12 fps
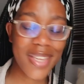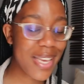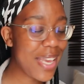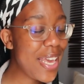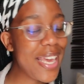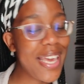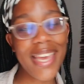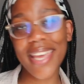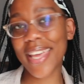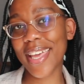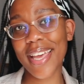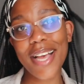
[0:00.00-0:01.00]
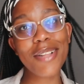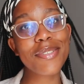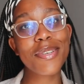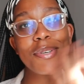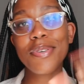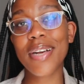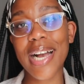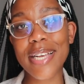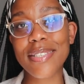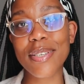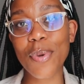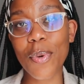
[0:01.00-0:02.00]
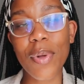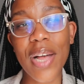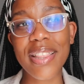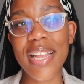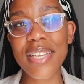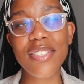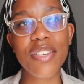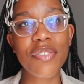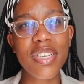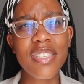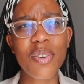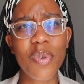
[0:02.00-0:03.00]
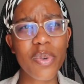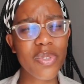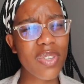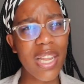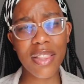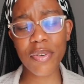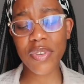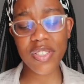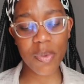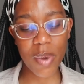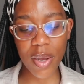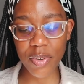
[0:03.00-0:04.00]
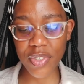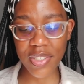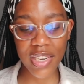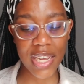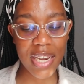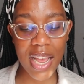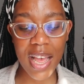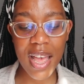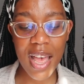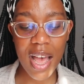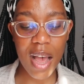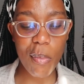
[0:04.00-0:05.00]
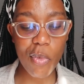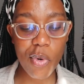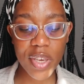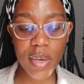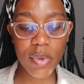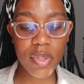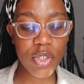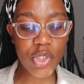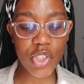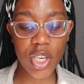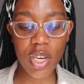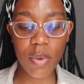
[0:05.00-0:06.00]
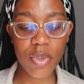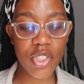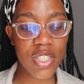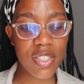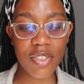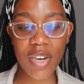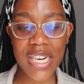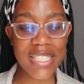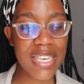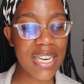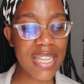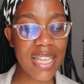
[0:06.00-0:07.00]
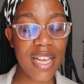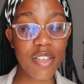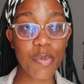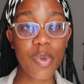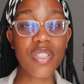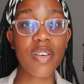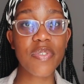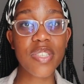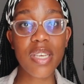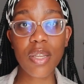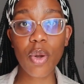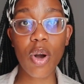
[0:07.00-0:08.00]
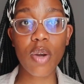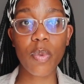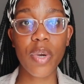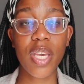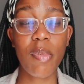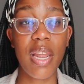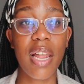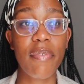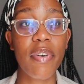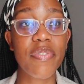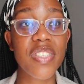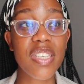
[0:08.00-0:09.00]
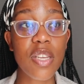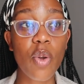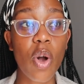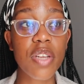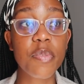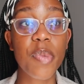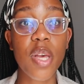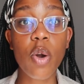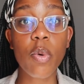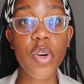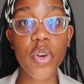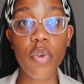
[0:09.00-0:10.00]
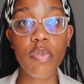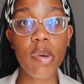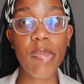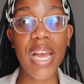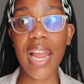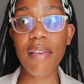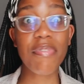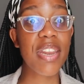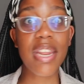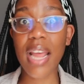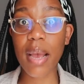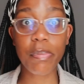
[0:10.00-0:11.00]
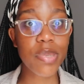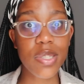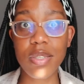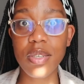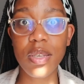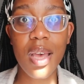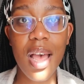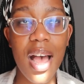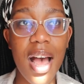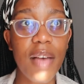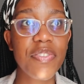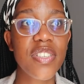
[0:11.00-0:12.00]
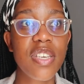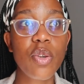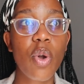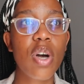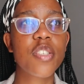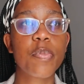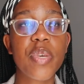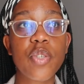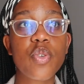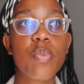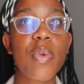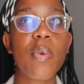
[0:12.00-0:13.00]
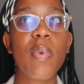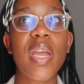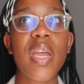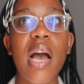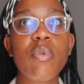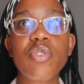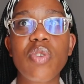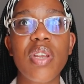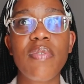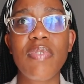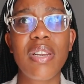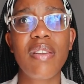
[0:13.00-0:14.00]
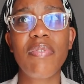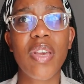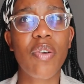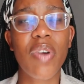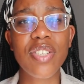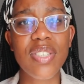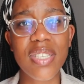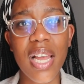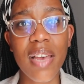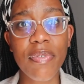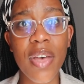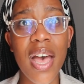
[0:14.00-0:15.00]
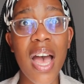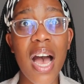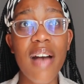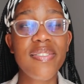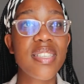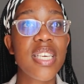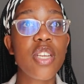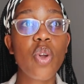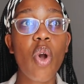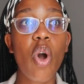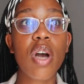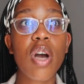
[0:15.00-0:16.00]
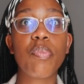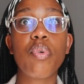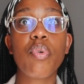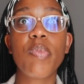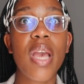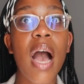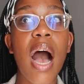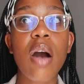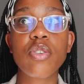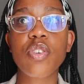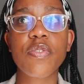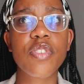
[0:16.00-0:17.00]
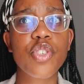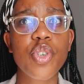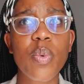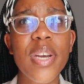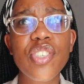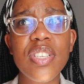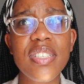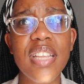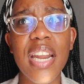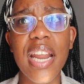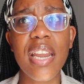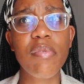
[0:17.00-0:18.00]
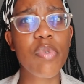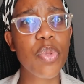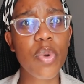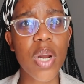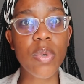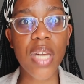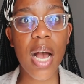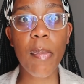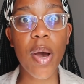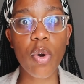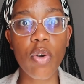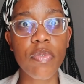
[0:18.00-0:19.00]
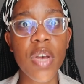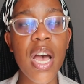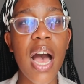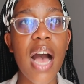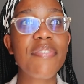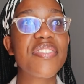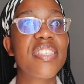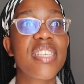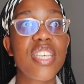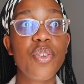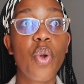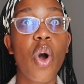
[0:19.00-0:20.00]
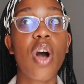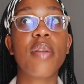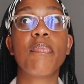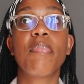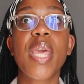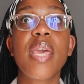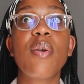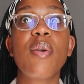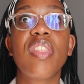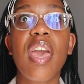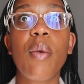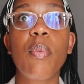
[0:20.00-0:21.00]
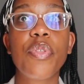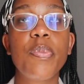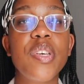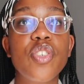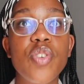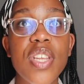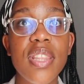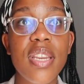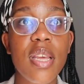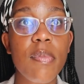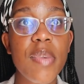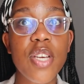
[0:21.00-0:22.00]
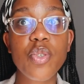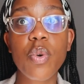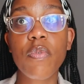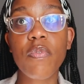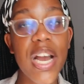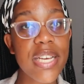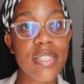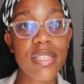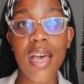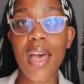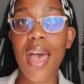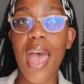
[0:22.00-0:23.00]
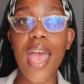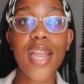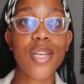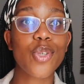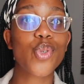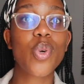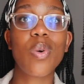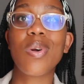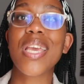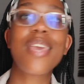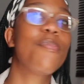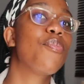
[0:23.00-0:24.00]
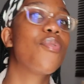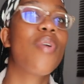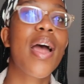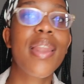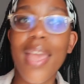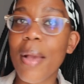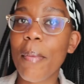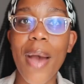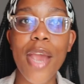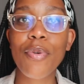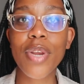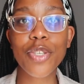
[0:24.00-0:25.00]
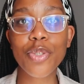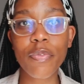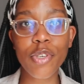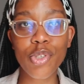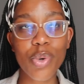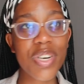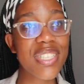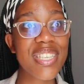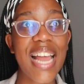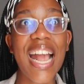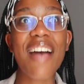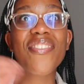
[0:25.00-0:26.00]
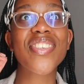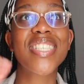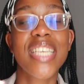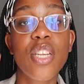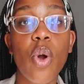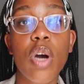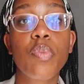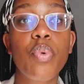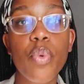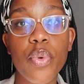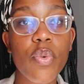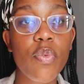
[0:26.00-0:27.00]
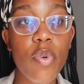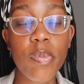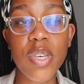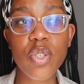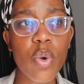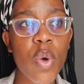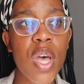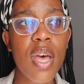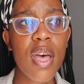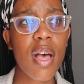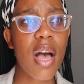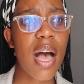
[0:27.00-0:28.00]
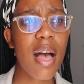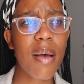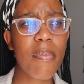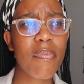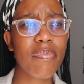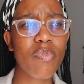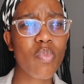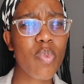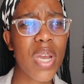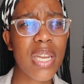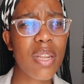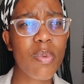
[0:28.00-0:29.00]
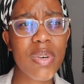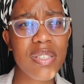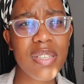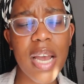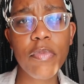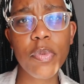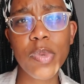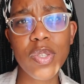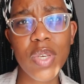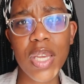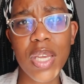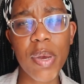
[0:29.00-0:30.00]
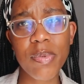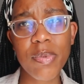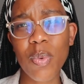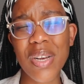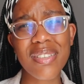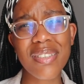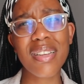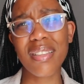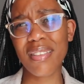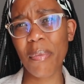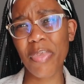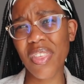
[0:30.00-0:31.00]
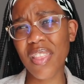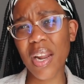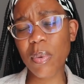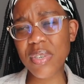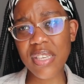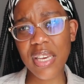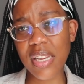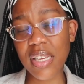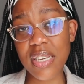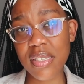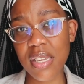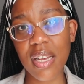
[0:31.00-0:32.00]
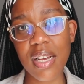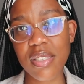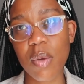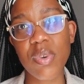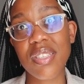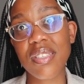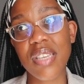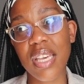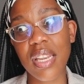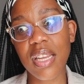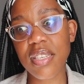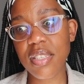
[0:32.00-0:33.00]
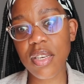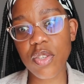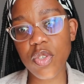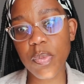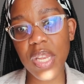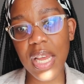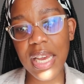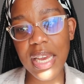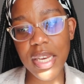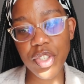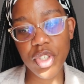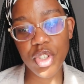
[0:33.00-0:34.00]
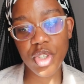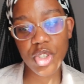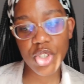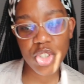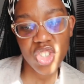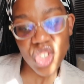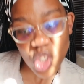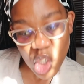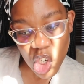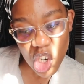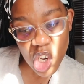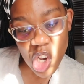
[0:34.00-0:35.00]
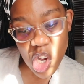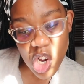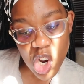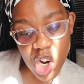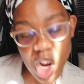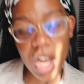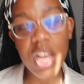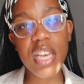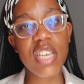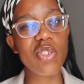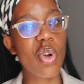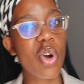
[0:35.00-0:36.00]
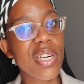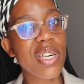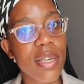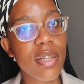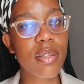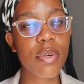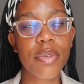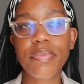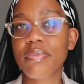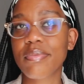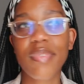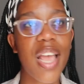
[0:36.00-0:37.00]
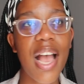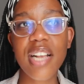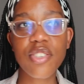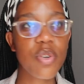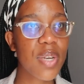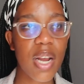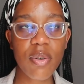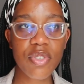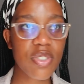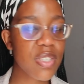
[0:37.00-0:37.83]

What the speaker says: hey, I'll tell you guys it all. And that is the reason also, like, the reason why I was just like, nah, I'm walking with this journey with Jesus Christ and nothing else, because I've seen God work in my life. I've seen God speak a word over my life and it happens. I've seen God speak to me when I was not even living a righteous life. I've seen God pull me out of situations that I never thought I would come out of. I've seen God being there with me, strengthening me to fight and to keep running my race of endurance. Like, I've seen God pull through for me. So when it was time for me to get back, it wasn't something that I was second guessing, guys. I wasn't second guessing it to be like, is God real? No, I knew it. I was